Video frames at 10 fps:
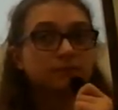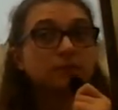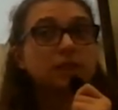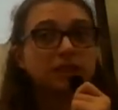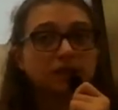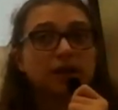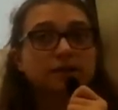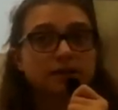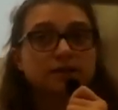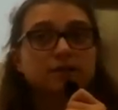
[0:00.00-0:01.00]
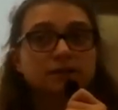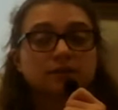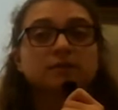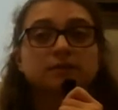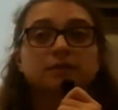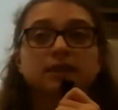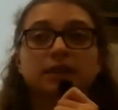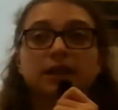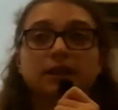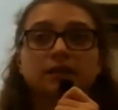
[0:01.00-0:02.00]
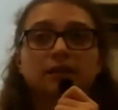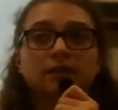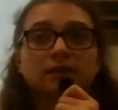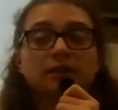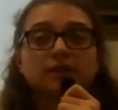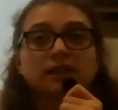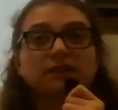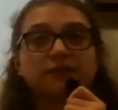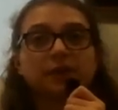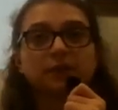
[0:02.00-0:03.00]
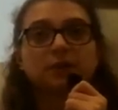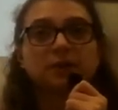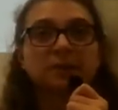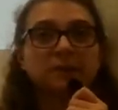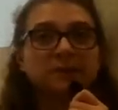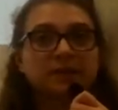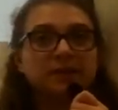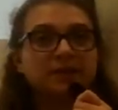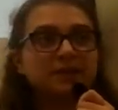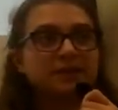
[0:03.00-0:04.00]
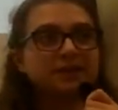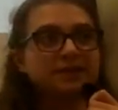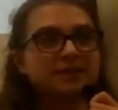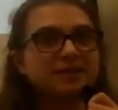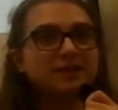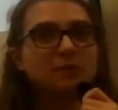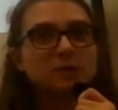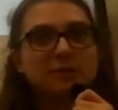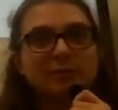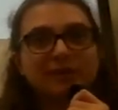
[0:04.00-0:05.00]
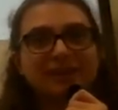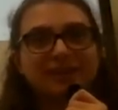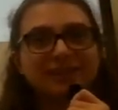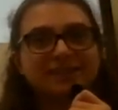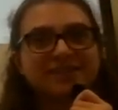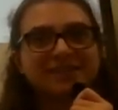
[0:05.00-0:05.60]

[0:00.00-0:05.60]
Detoxes. Yeah. It's like the filter. And most people eat it.